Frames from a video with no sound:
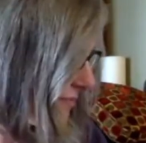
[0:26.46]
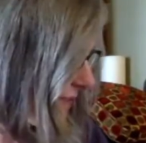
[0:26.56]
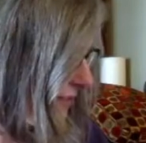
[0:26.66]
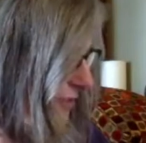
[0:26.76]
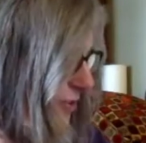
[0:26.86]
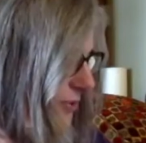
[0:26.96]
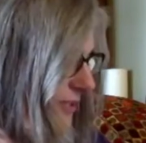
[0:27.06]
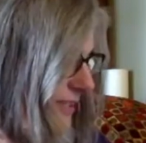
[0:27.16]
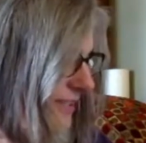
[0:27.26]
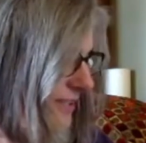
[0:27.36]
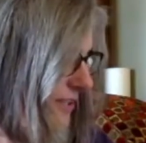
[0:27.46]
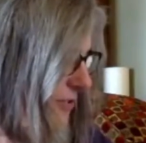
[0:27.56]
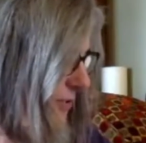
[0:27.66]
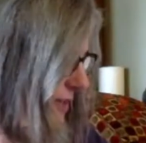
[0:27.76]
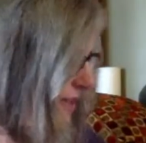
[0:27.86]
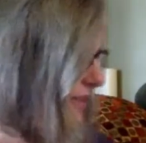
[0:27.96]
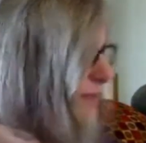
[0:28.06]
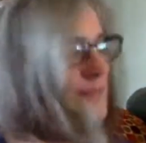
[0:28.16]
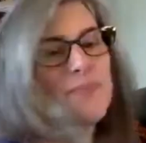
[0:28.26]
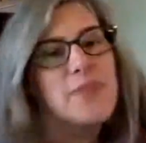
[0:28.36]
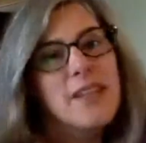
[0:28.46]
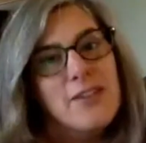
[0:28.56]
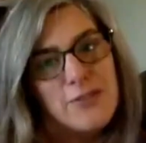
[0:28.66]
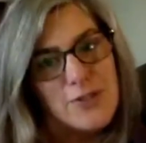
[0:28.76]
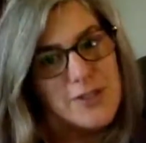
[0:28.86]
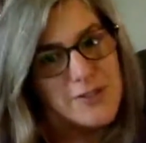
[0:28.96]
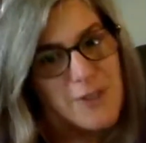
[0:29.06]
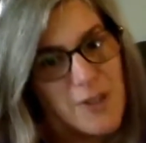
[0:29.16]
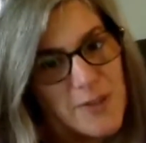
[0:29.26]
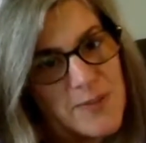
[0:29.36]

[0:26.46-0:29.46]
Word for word: So let's start with, first of all,